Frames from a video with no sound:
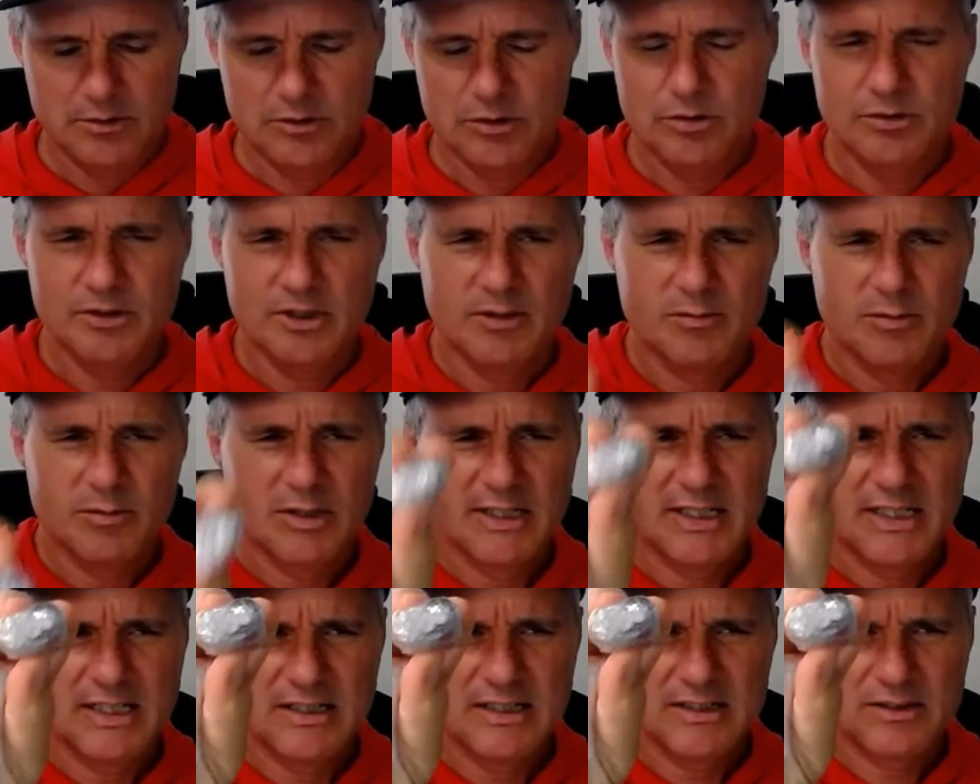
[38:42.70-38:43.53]
2
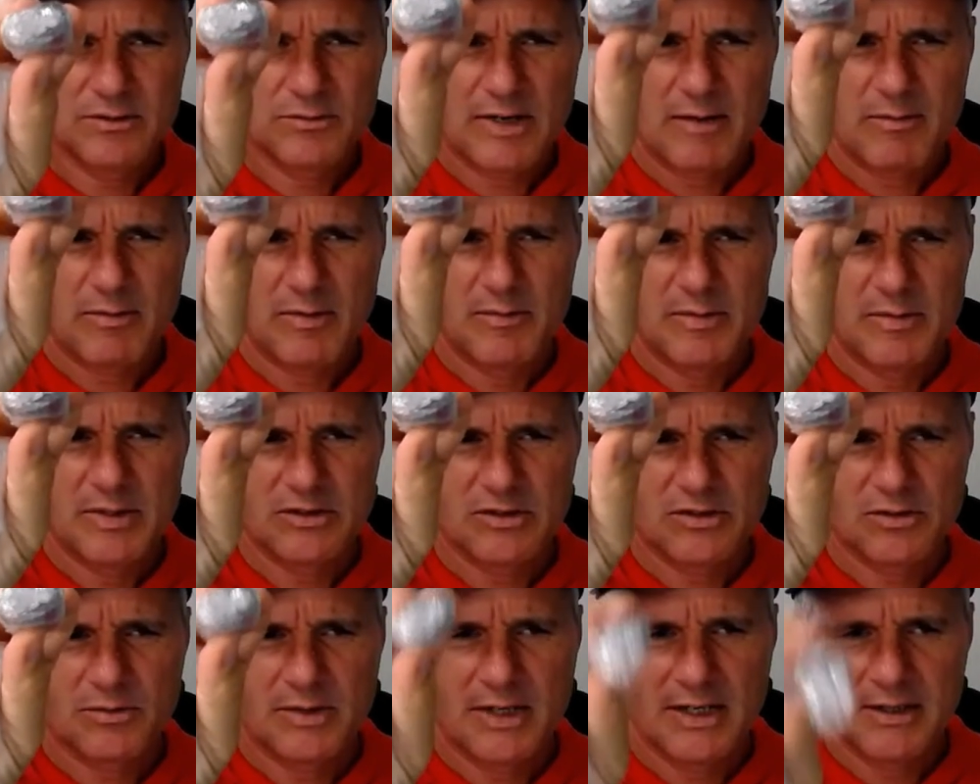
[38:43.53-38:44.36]
AA's, wrap them in
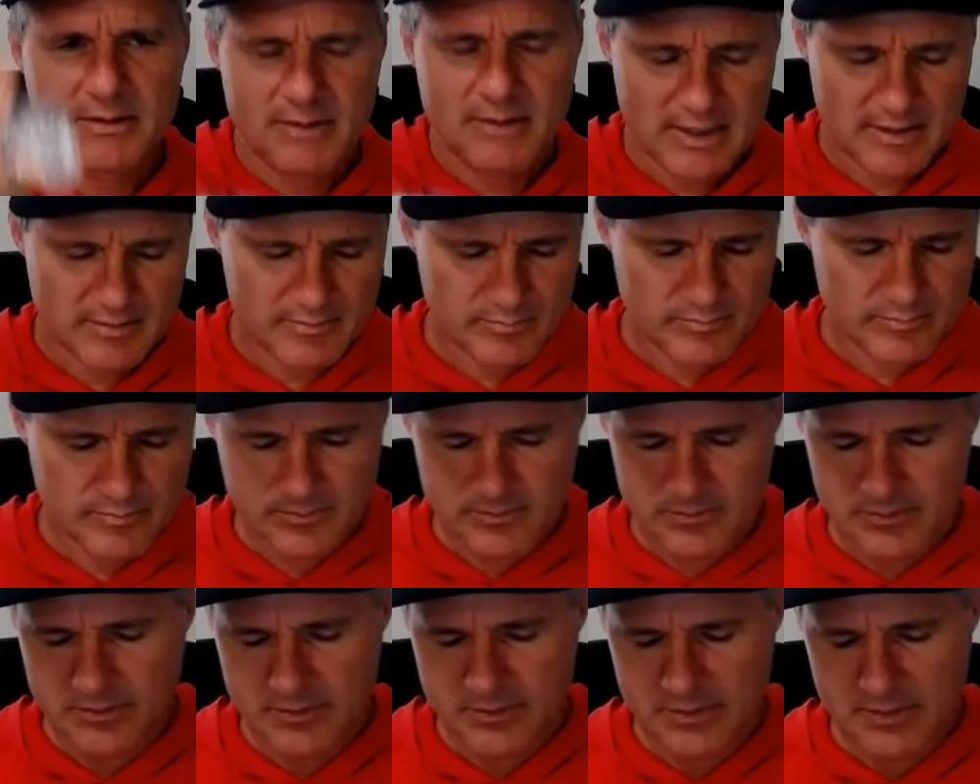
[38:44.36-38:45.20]
saran wrap.
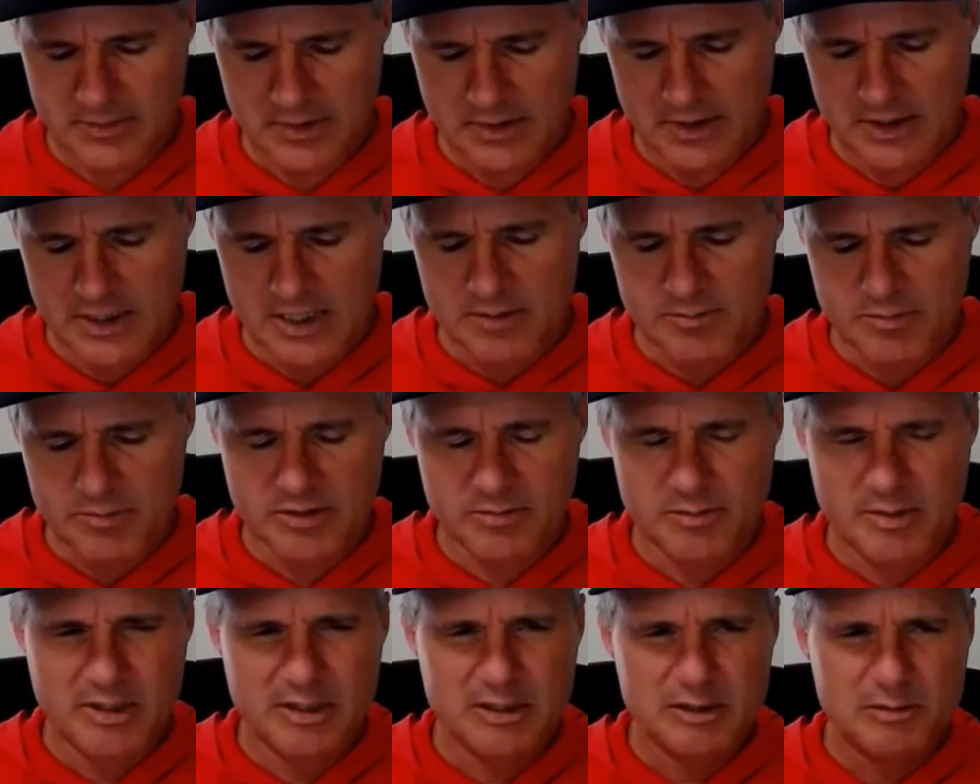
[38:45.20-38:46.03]
I put
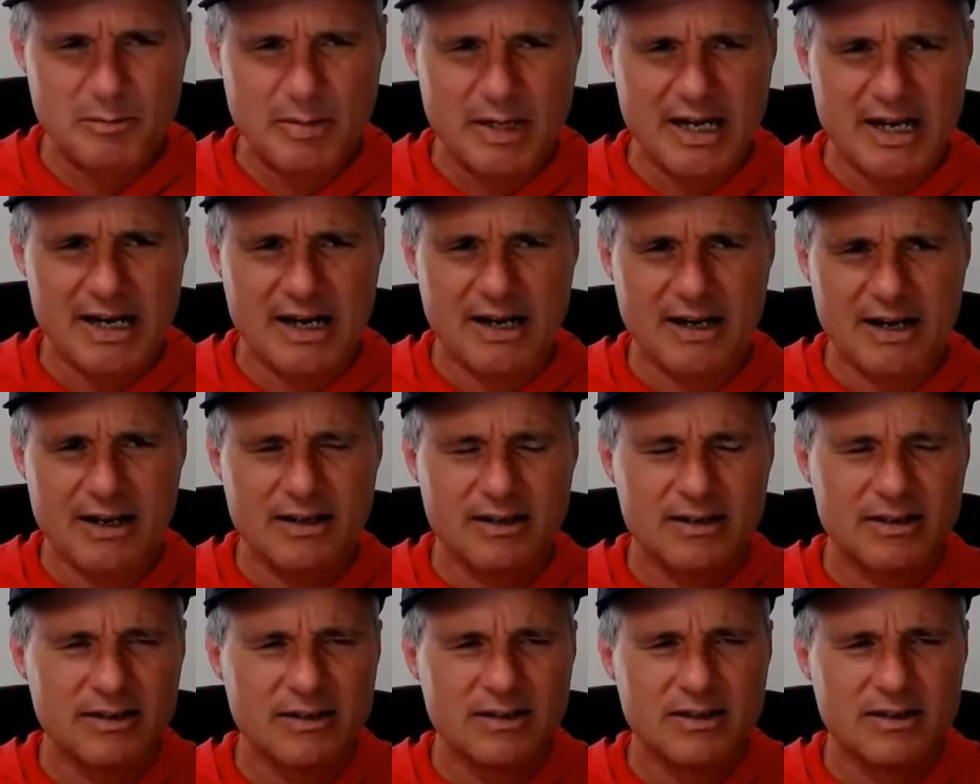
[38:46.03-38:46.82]
them in this bag.